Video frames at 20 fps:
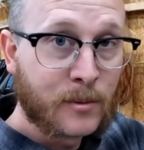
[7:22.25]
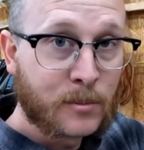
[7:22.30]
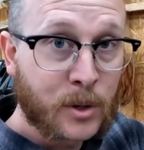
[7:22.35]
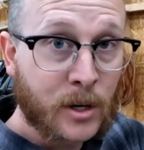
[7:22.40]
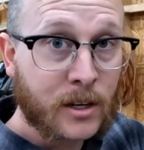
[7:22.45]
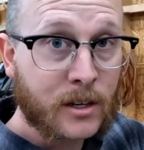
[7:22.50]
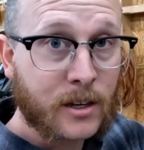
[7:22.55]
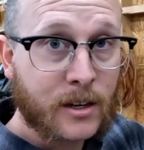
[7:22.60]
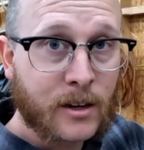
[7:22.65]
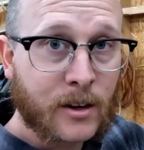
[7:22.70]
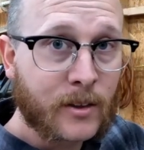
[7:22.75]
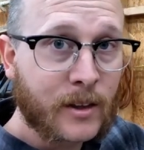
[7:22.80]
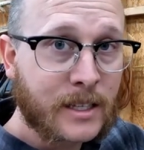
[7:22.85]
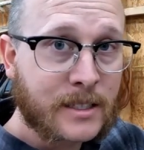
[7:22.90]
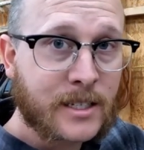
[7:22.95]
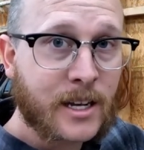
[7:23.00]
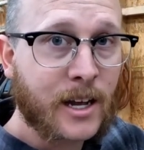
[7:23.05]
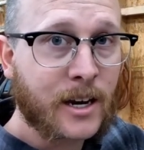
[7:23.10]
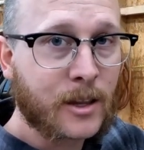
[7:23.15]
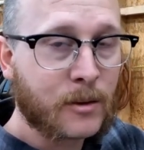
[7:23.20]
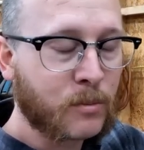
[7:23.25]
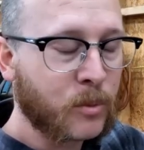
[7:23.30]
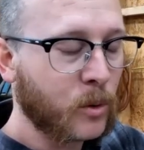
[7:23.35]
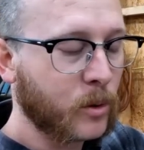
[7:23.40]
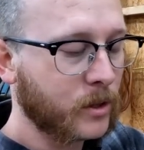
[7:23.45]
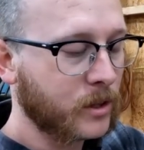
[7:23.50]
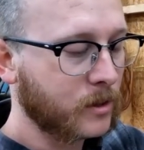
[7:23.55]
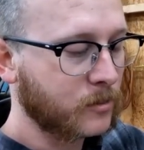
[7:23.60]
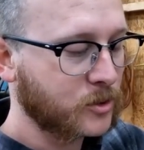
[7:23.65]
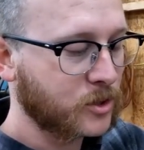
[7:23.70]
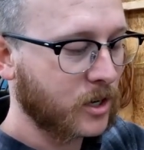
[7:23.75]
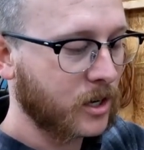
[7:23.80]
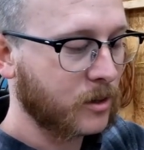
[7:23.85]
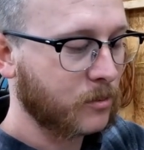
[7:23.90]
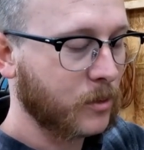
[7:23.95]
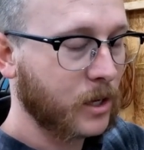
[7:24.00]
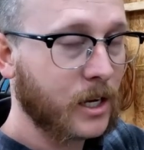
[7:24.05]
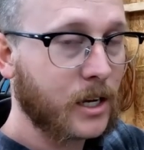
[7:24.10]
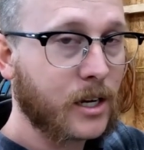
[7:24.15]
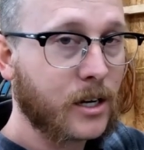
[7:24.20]
But, you know, that's kind of the point that I'm trying to
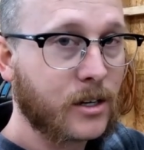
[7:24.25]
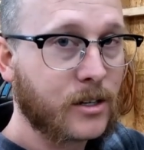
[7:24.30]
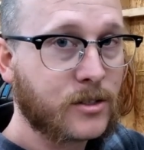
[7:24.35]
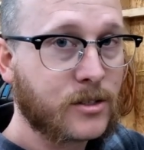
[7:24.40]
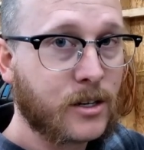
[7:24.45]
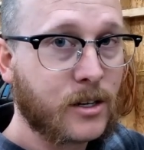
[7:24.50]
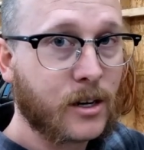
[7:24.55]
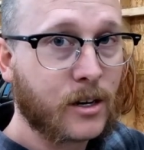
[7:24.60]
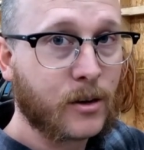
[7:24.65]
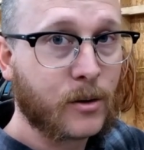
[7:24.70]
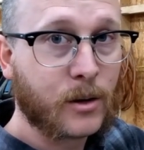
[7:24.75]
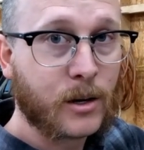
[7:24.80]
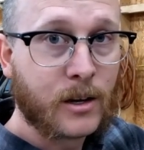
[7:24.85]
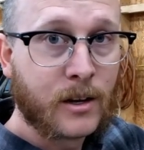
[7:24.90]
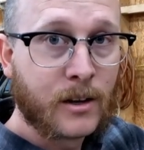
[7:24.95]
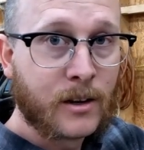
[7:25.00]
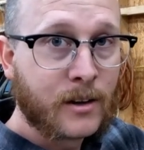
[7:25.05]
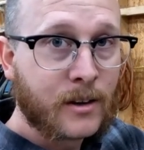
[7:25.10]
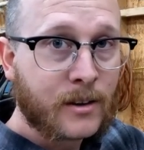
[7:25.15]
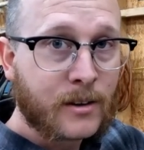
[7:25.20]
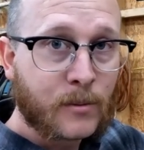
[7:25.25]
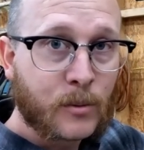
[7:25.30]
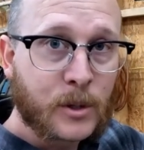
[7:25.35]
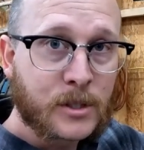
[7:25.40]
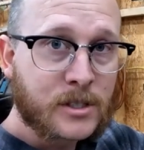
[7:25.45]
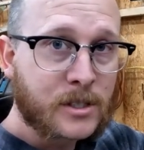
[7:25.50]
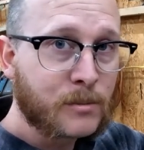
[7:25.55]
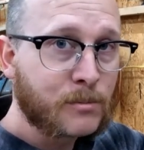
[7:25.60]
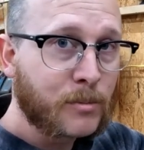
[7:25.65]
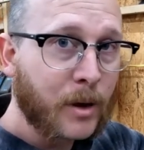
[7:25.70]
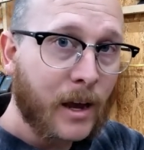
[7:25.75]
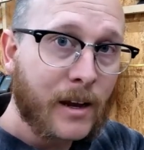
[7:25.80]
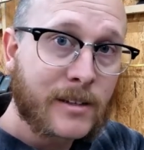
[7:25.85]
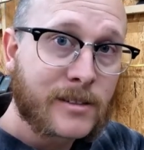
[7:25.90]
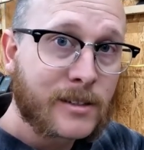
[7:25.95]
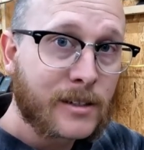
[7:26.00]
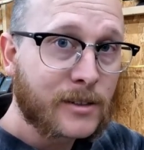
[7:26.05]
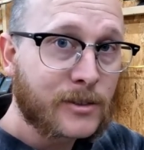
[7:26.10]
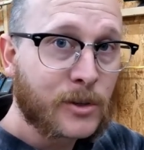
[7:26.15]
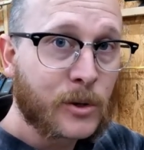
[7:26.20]
make here is, you know, with some
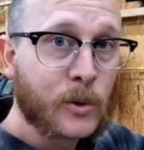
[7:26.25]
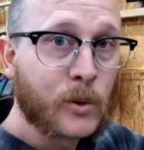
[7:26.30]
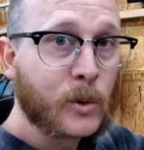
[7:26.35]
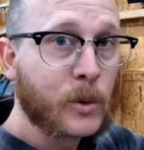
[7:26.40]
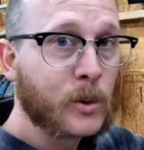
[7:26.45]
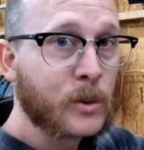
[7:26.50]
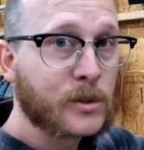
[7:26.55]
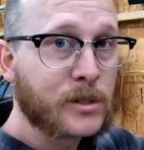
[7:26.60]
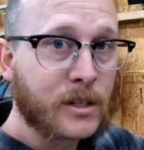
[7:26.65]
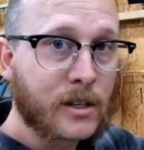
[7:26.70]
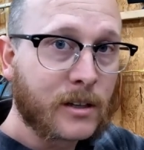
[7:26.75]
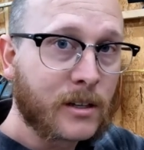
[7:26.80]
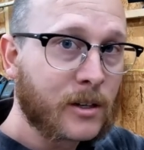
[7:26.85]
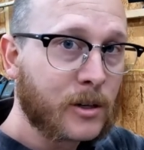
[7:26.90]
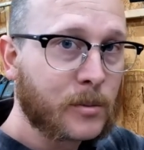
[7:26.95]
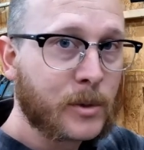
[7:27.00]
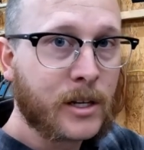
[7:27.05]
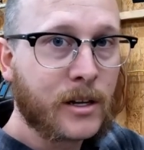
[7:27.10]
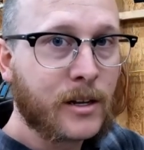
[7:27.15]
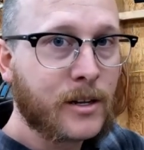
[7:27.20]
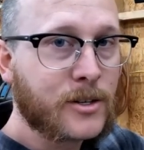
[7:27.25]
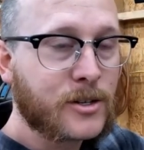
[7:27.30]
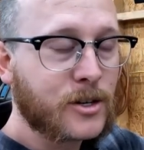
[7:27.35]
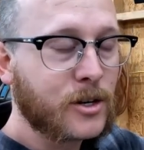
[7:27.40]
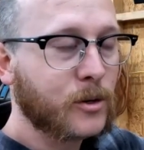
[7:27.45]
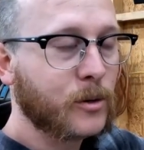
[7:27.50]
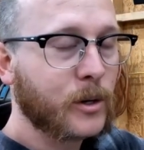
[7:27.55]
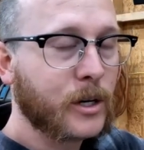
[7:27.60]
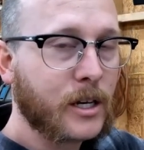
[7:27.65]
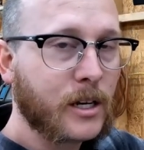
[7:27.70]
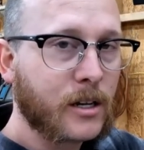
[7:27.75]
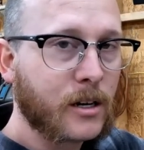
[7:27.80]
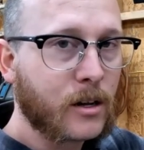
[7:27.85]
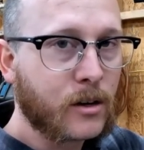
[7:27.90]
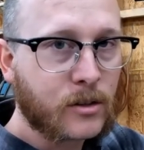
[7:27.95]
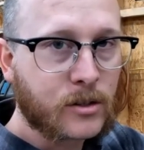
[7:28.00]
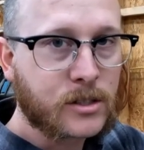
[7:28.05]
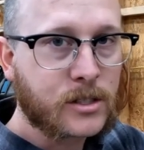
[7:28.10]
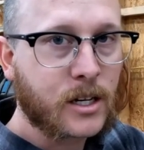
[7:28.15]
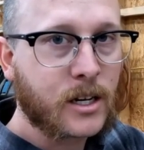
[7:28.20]
basic tools and a little bit of ingenuity and
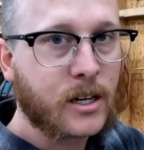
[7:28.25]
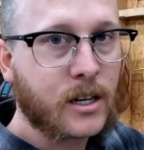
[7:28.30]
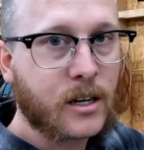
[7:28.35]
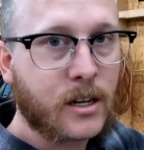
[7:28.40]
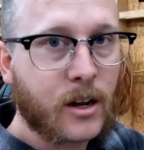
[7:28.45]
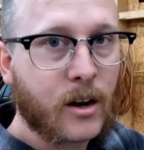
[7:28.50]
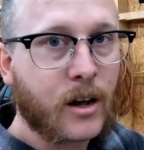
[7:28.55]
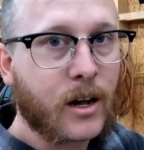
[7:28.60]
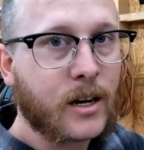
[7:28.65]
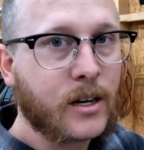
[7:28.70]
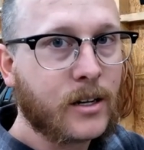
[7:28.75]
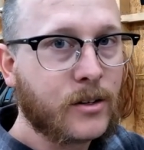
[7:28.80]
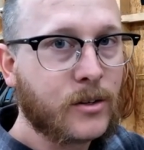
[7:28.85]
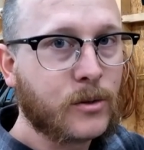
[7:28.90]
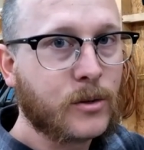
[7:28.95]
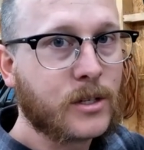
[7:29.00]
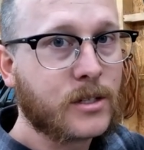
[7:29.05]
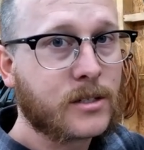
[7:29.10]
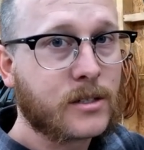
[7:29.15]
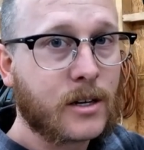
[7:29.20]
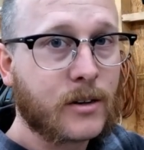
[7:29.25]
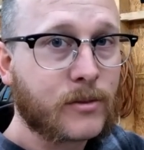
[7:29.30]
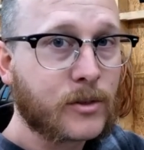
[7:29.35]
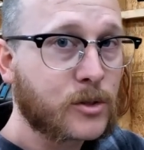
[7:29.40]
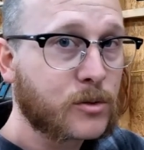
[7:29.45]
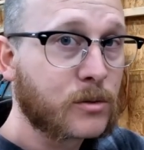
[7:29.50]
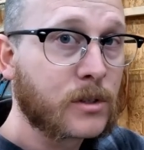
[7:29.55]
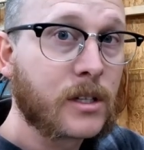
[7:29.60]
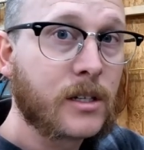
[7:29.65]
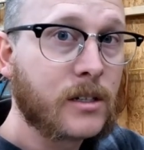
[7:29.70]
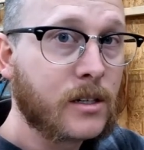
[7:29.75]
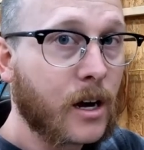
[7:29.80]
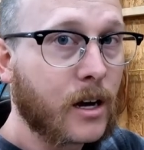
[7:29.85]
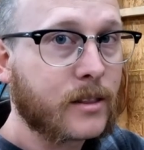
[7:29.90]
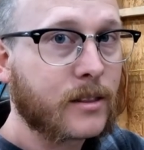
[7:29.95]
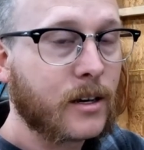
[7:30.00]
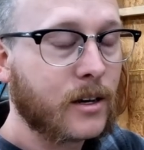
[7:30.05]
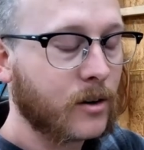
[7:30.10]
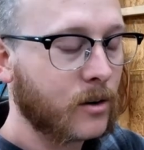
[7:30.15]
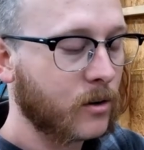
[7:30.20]
understanding of how to do this stuff, it's really
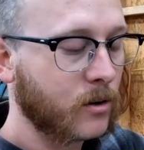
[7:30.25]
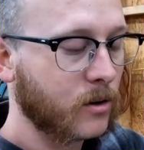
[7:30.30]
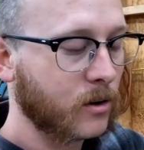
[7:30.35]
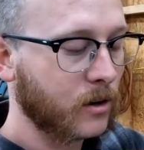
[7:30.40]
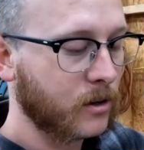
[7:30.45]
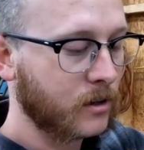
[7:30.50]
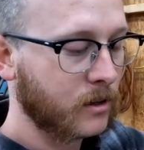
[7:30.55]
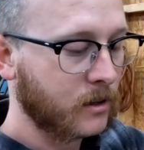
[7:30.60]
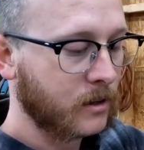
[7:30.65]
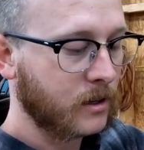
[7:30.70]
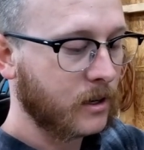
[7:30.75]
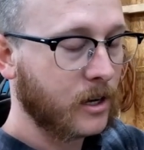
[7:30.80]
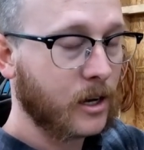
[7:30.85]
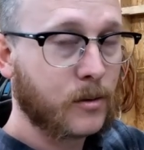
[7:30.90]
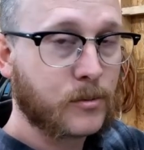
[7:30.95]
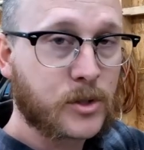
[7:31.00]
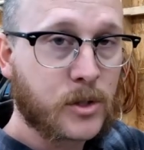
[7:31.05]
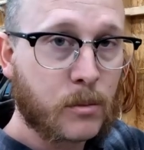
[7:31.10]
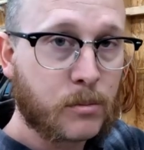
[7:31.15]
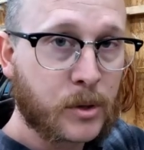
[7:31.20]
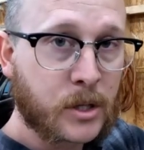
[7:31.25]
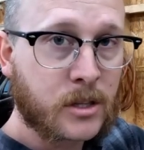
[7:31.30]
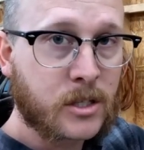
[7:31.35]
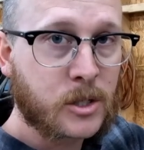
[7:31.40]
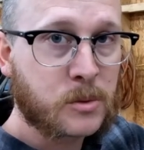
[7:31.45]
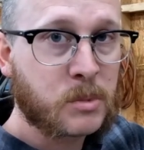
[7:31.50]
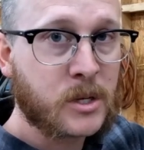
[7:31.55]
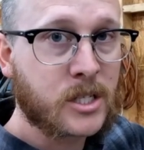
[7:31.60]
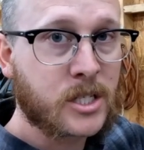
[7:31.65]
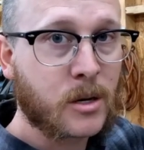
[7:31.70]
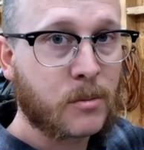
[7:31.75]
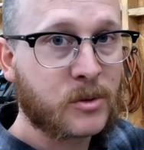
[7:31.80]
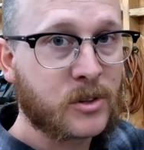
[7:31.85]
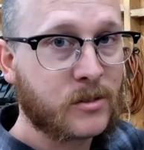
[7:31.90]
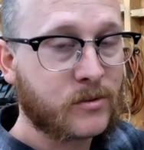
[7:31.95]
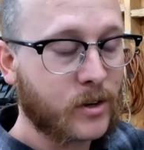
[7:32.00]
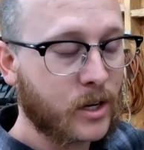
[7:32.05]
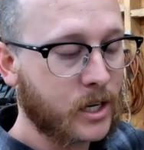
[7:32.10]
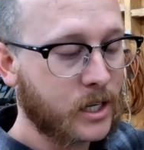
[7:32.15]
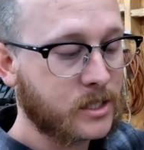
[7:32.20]
not that hard. Um, so I bent this piece up in
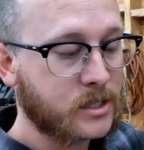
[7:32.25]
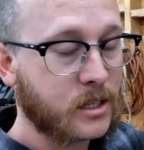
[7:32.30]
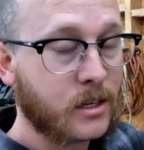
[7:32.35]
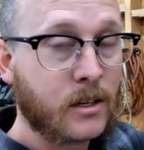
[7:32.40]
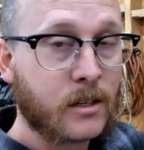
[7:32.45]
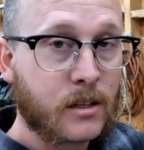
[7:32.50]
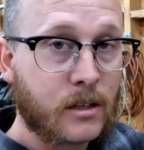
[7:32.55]
the vise.